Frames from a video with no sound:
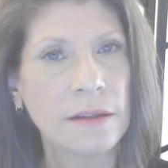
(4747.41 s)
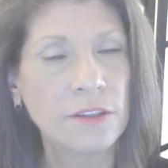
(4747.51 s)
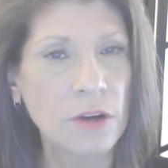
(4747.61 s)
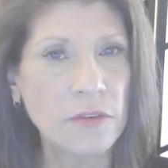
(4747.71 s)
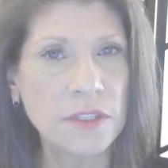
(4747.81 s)

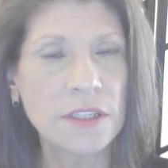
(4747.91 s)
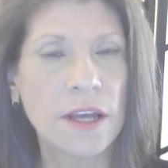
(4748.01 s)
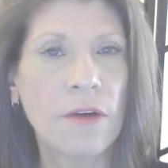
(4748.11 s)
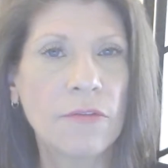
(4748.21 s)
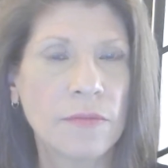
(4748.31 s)
Service to
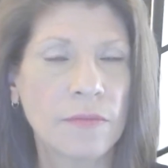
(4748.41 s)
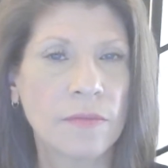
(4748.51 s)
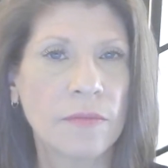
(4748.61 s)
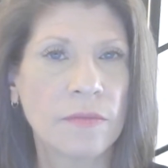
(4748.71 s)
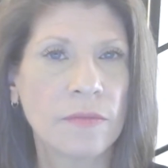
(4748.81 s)
self.
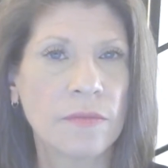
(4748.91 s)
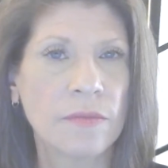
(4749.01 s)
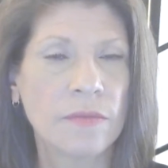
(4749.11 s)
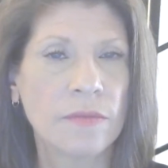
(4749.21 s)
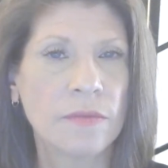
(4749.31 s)

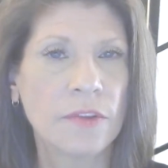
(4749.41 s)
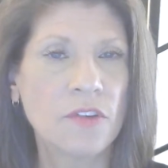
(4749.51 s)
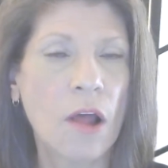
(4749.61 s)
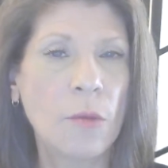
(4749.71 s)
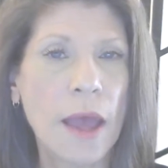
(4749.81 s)
It's
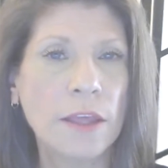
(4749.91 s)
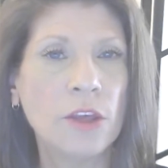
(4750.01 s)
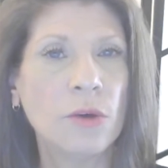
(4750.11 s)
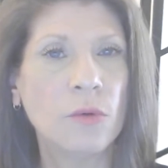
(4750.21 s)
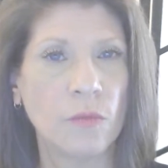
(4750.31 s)
all about
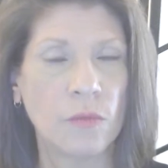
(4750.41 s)
you